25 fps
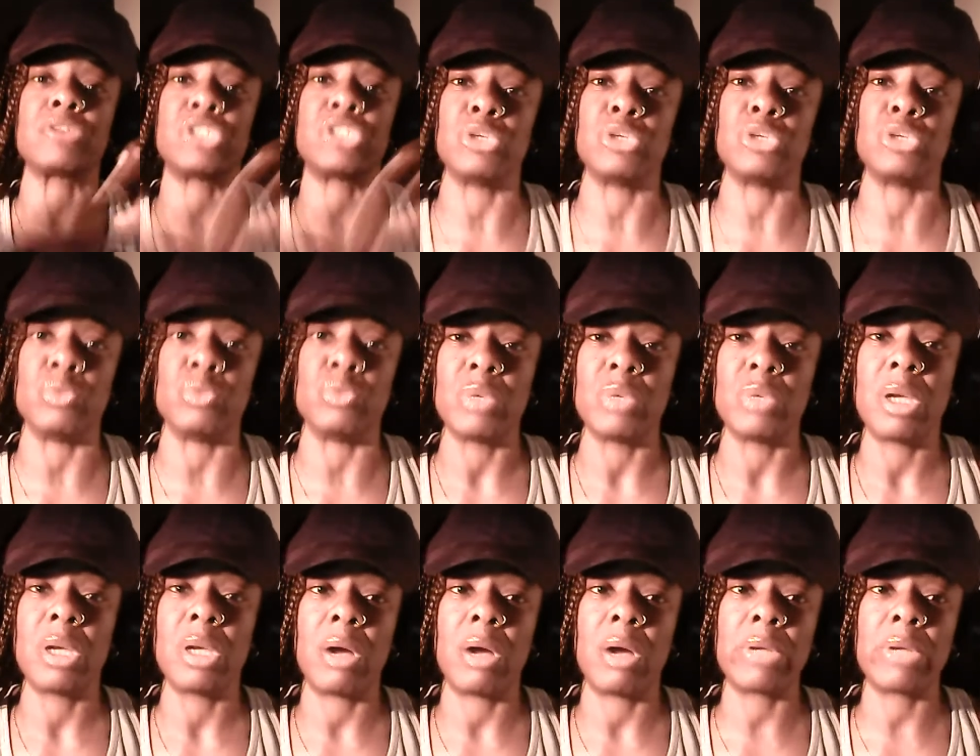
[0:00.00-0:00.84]
you.
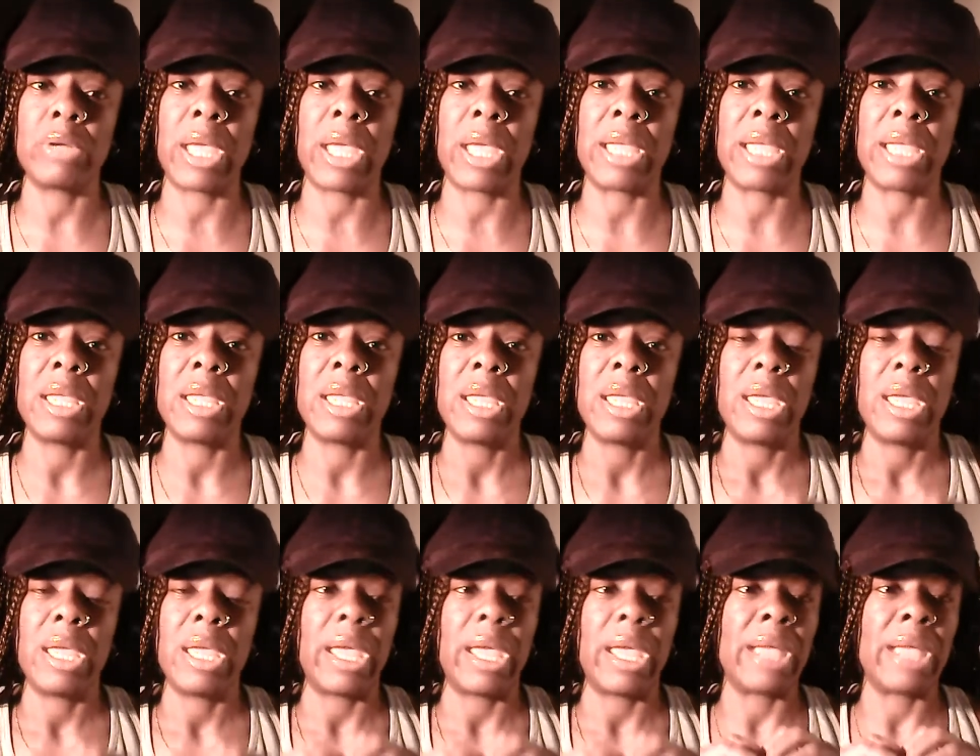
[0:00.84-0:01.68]
Okay.
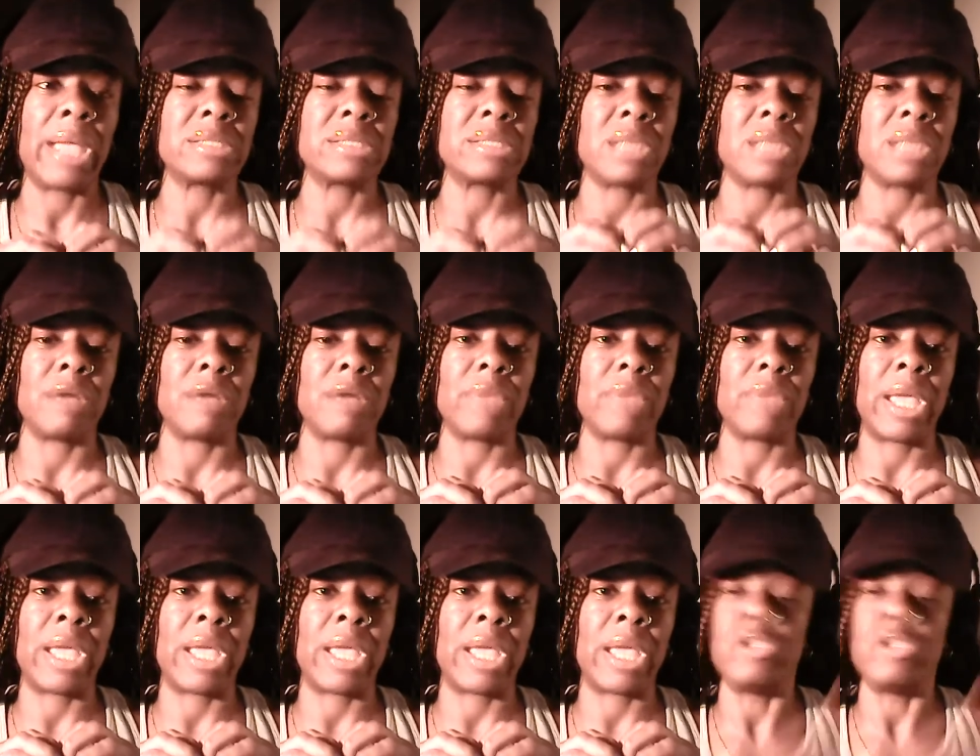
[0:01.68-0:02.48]
And stuff. And